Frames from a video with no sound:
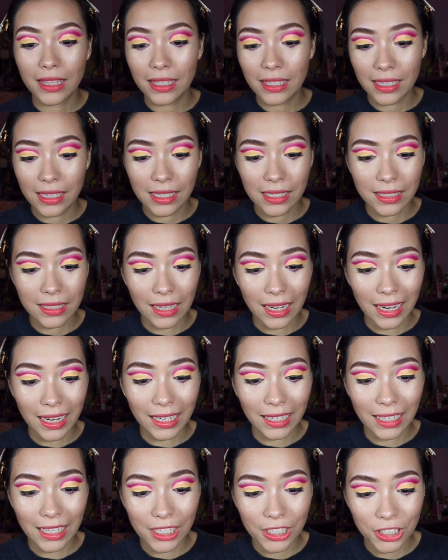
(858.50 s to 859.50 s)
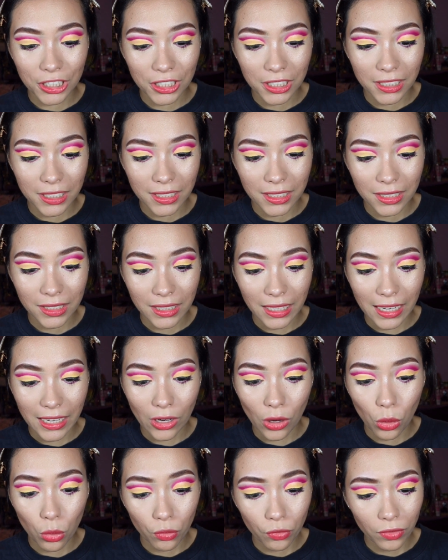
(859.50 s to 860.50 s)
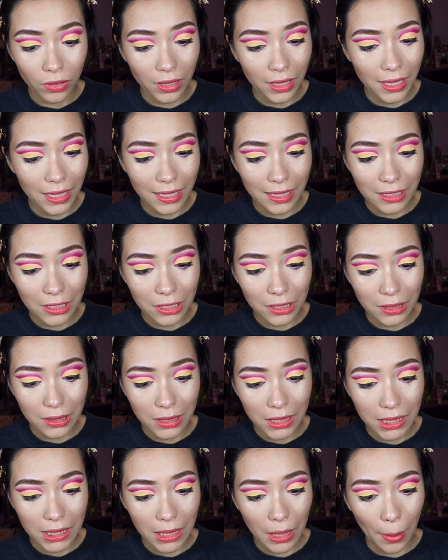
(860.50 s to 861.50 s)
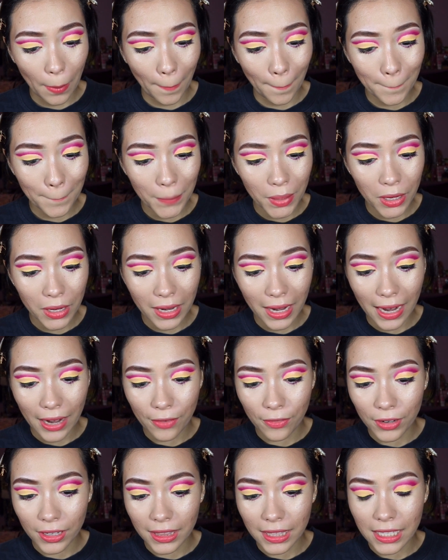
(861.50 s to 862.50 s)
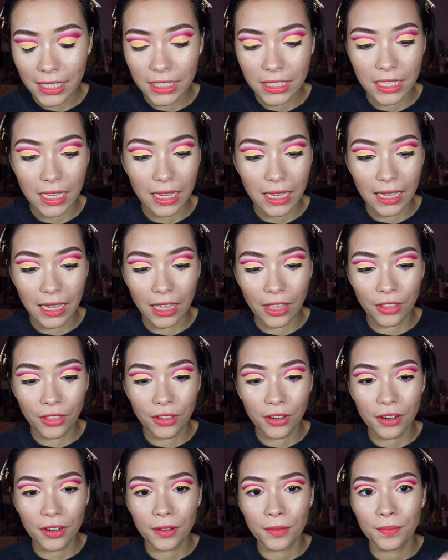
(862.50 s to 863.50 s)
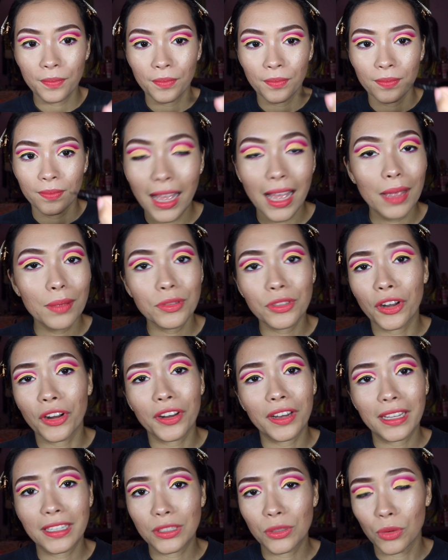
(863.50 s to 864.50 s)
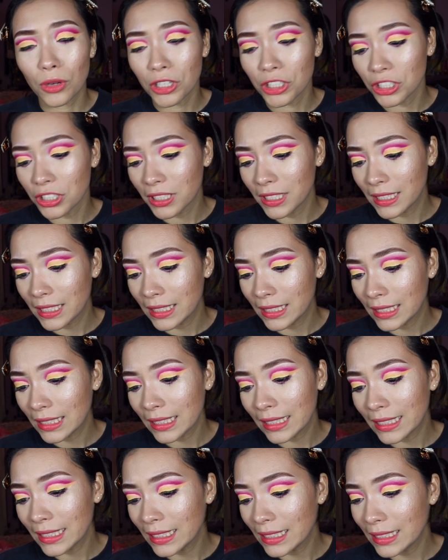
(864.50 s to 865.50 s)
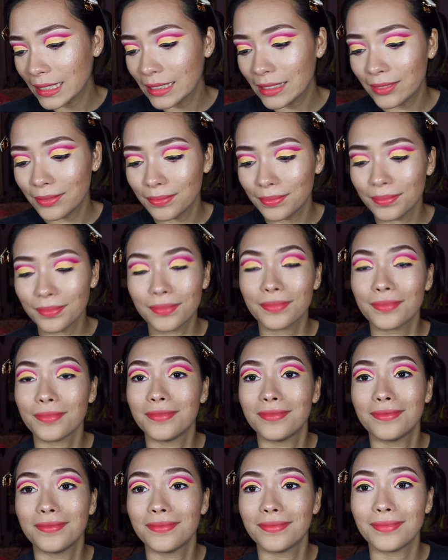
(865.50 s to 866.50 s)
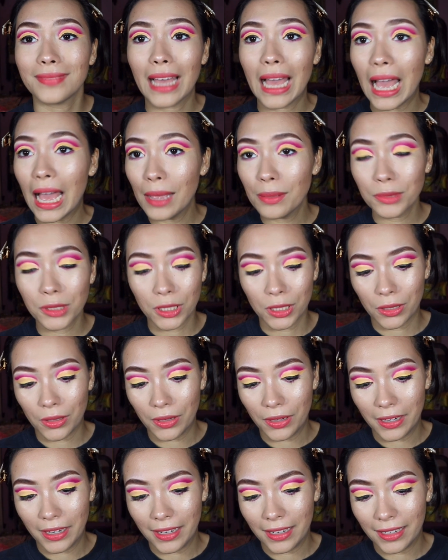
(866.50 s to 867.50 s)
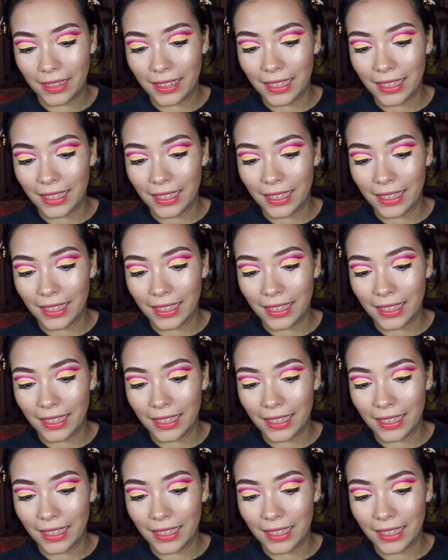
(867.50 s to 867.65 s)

these eyelashes that hopefully can just put everything together. I'm sorry you had to watch this. Like, I'm sorry.